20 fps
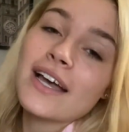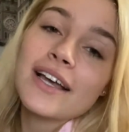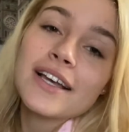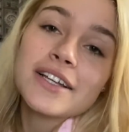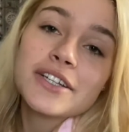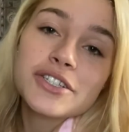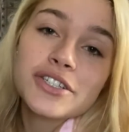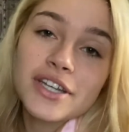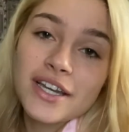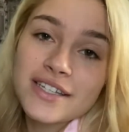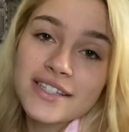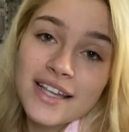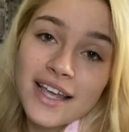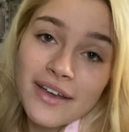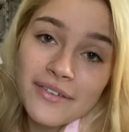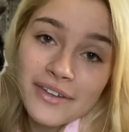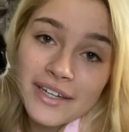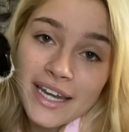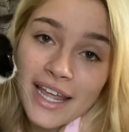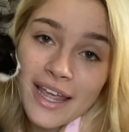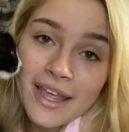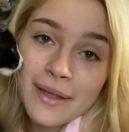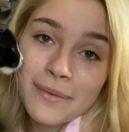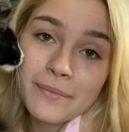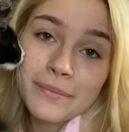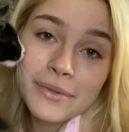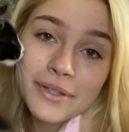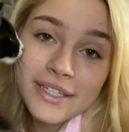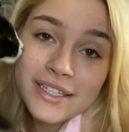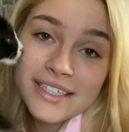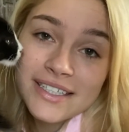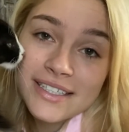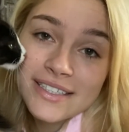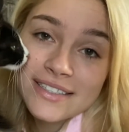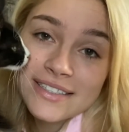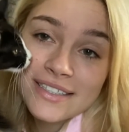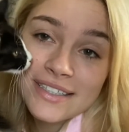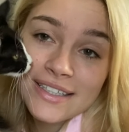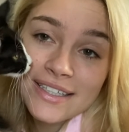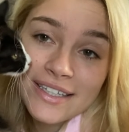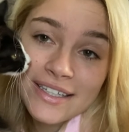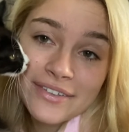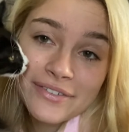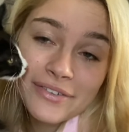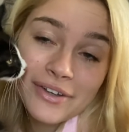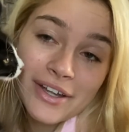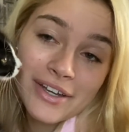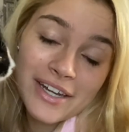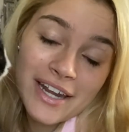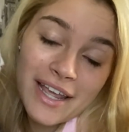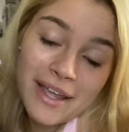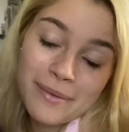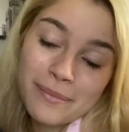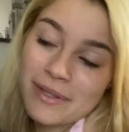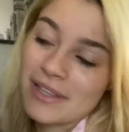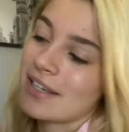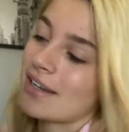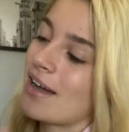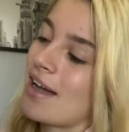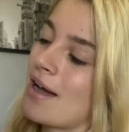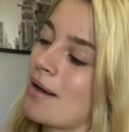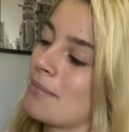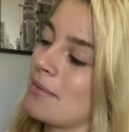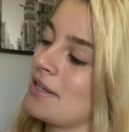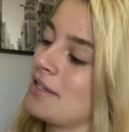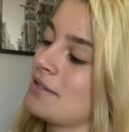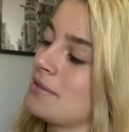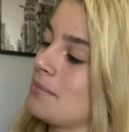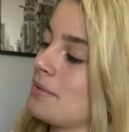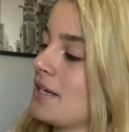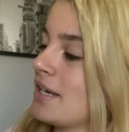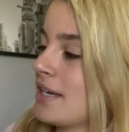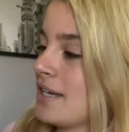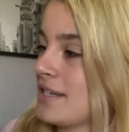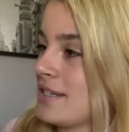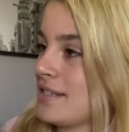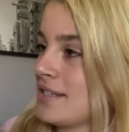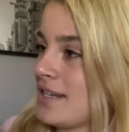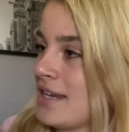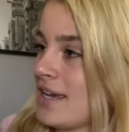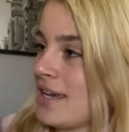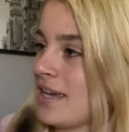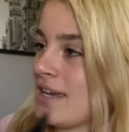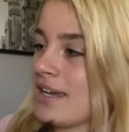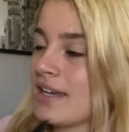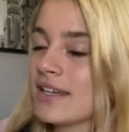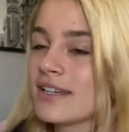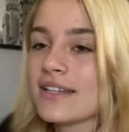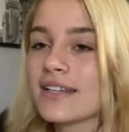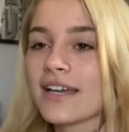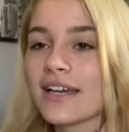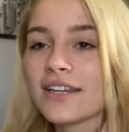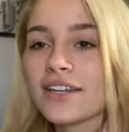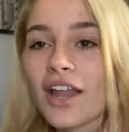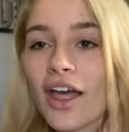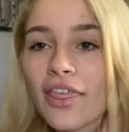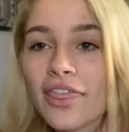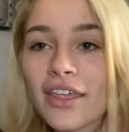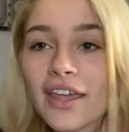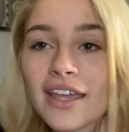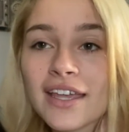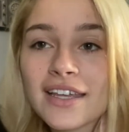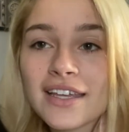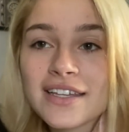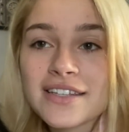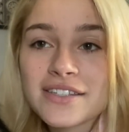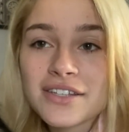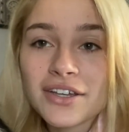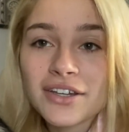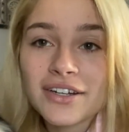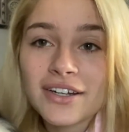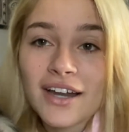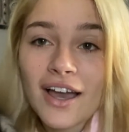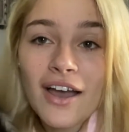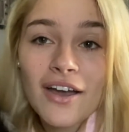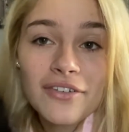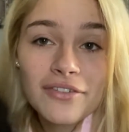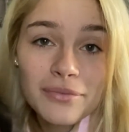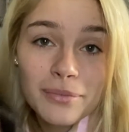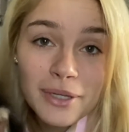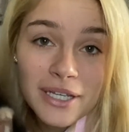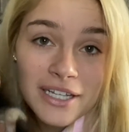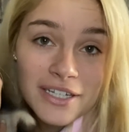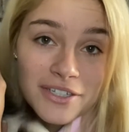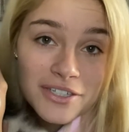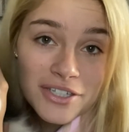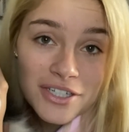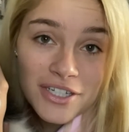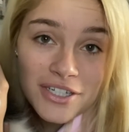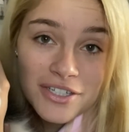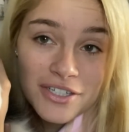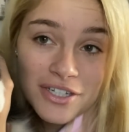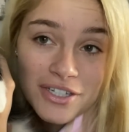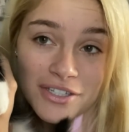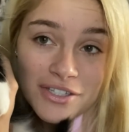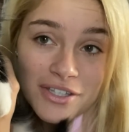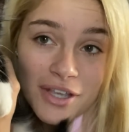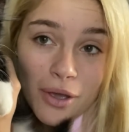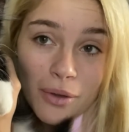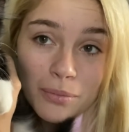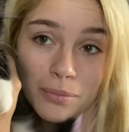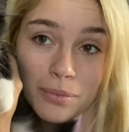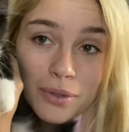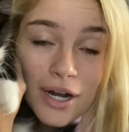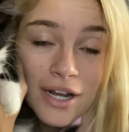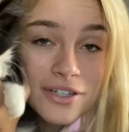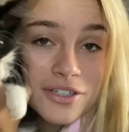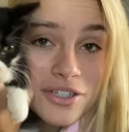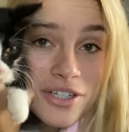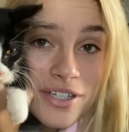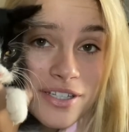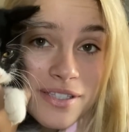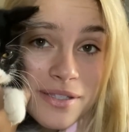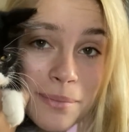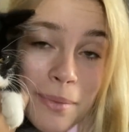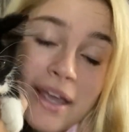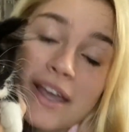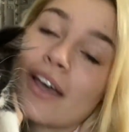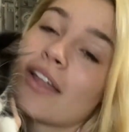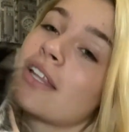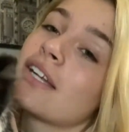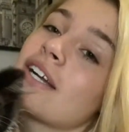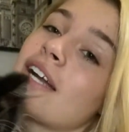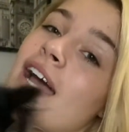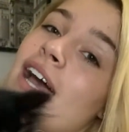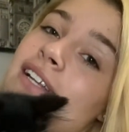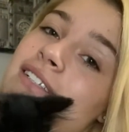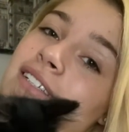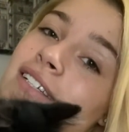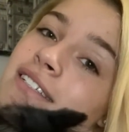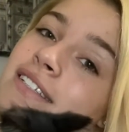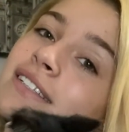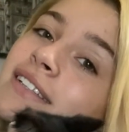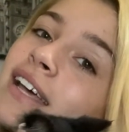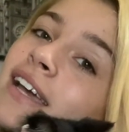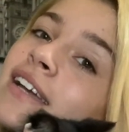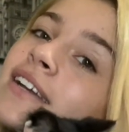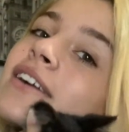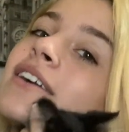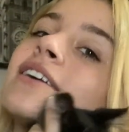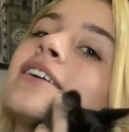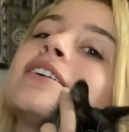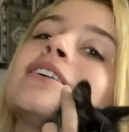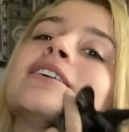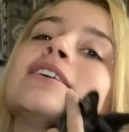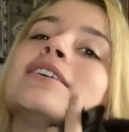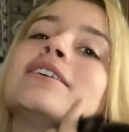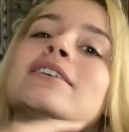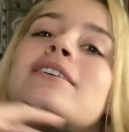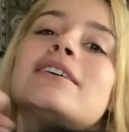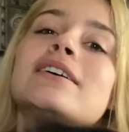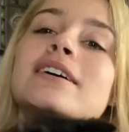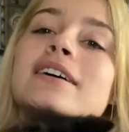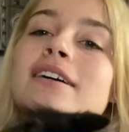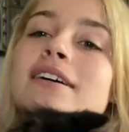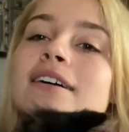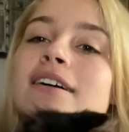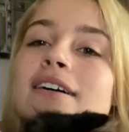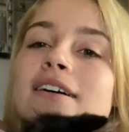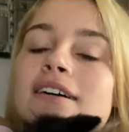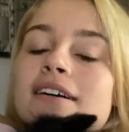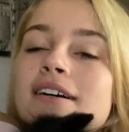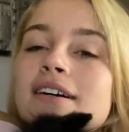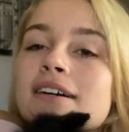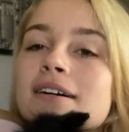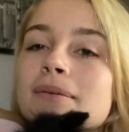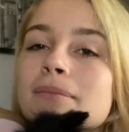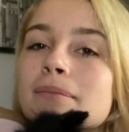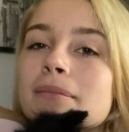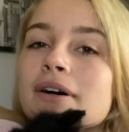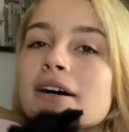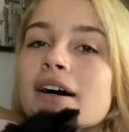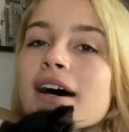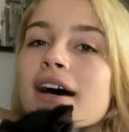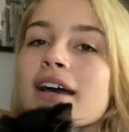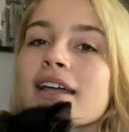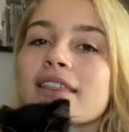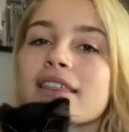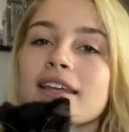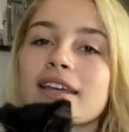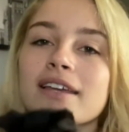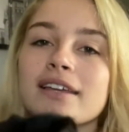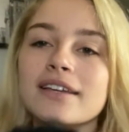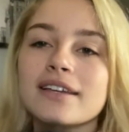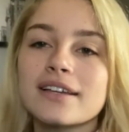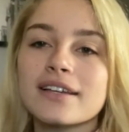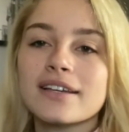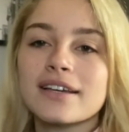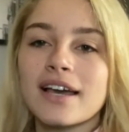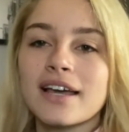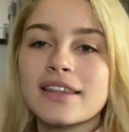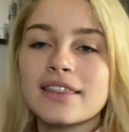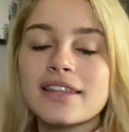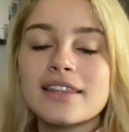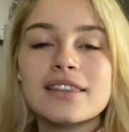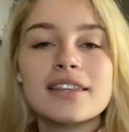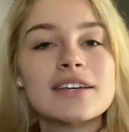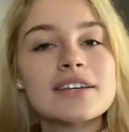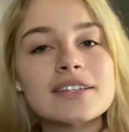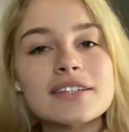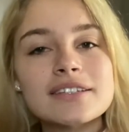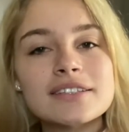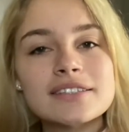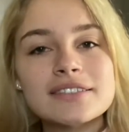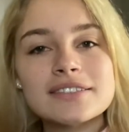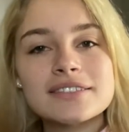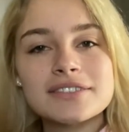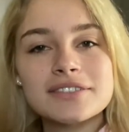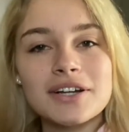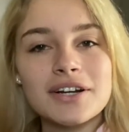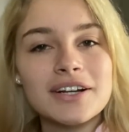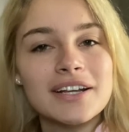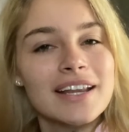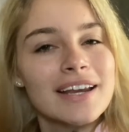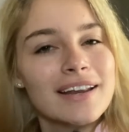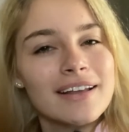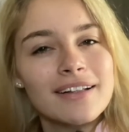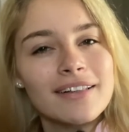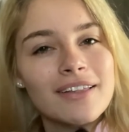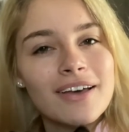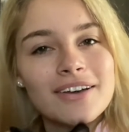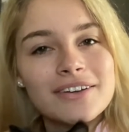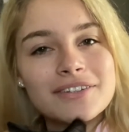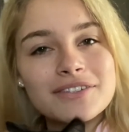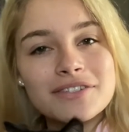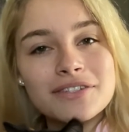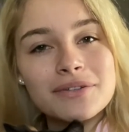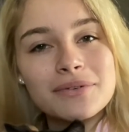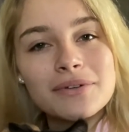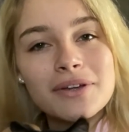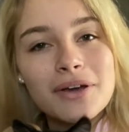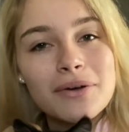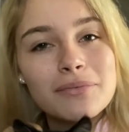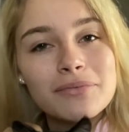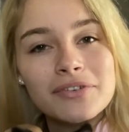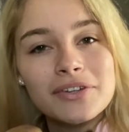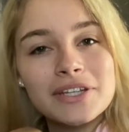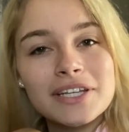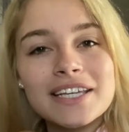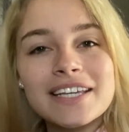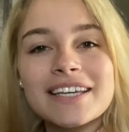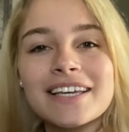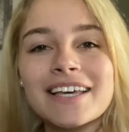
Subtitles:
She doesn't have a name. Please leave a name in the comments because nothing is good enough because she's just so precious. My other cat doesn't like her at all. But I think they'll start getting along soon, hopefully.